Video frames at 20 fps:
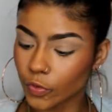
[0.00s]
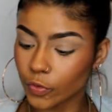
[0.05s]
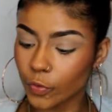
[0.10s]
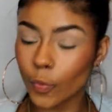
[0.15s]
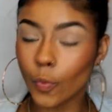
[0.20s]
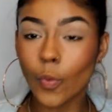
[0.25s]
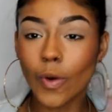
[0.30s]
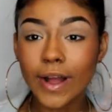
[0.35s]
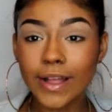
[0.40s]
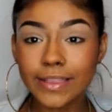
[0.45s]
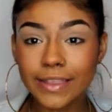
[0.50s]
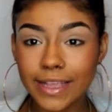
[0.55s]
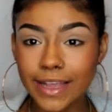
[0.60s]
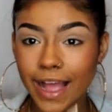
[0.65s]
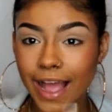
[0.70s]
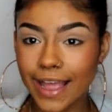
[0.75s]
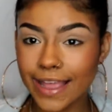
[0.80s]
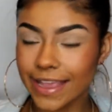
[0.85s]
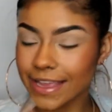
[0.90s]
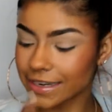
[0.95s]
one thing
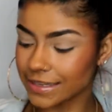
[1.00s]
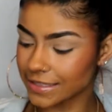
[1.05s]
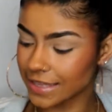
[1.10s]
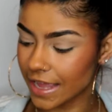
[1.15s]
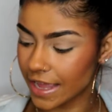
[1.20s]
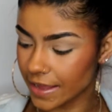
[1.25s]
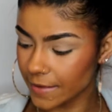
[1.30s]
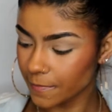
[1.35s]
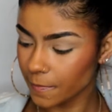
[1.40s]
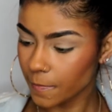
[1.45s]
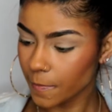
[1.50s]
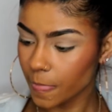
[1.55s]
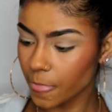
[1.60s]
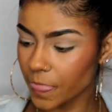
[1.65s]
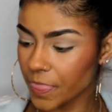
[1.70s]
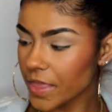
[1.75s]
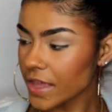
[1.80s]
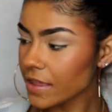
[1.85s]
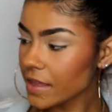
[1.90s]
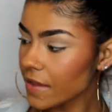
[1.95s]
I can say,
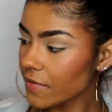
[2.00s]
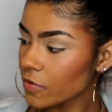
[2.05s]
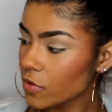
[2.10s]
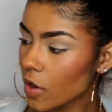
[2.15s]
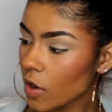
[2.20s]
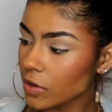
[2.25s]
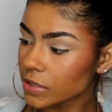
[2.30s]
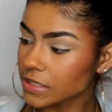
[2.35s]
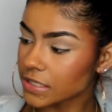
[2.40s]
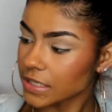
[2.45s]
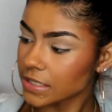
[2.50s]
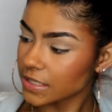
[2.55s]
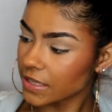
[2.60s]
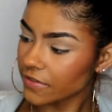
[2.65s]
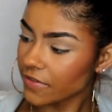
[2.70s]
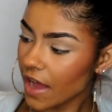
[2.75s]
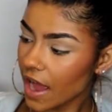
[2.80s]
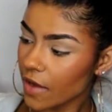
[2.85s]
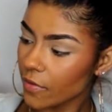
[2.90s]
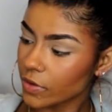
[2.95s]
this gives you a whole
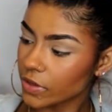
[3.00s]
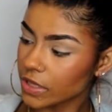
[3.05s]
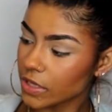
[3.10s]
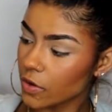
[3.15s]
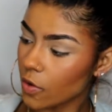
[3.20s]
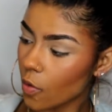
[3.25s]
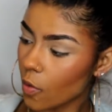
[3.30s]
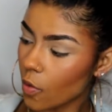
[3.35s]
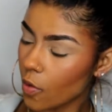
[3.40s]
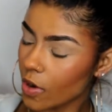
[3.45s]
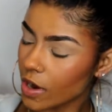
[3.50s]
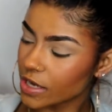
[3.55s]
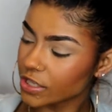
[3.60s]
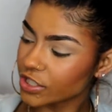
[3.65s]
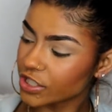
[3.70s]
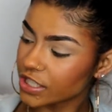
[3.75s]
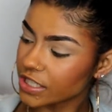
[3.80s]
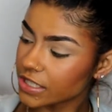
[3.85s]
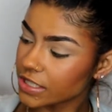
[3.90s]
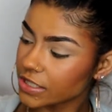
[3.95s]
sunset vibe with the
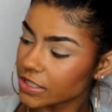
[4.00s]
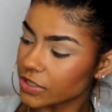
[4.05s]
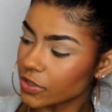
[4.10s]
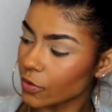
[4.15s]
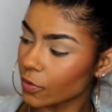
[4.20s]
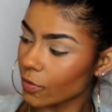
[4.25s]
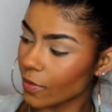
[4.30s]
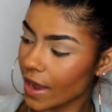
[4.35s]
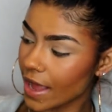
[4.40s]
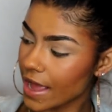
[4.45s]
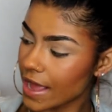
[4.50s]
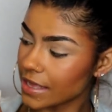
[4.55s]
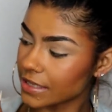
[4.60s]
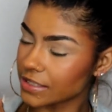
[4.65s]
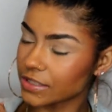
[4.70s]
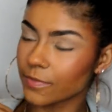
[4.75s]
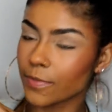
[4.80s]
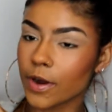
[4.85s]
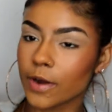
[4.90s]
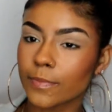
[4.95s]
oranges, the reds,
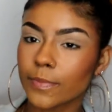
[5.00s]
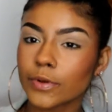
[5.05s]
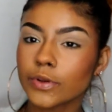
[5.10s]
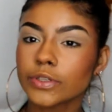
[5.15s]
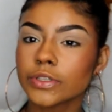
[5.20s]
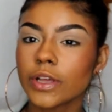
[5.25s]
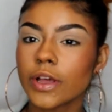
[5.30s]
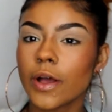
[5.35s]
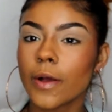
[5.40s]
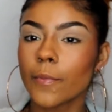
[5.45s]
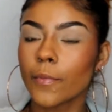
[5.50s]
and the purples.